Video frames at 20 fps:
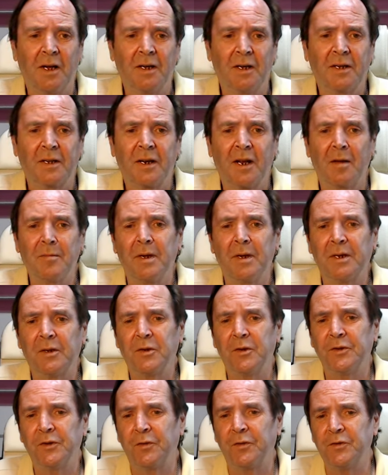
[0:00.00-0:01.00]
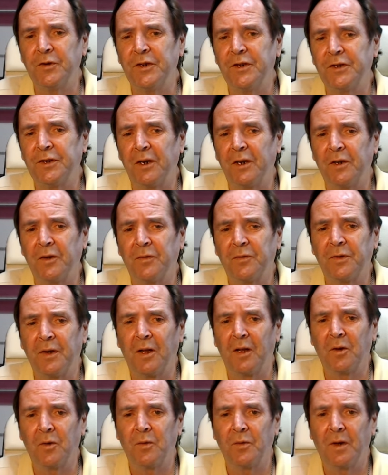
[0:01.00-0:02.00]
Kramnik, who's a research
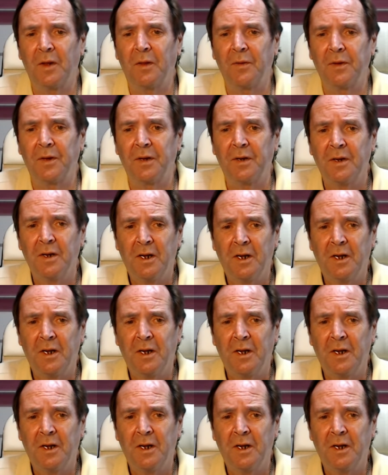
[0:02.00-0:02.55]
fellow at the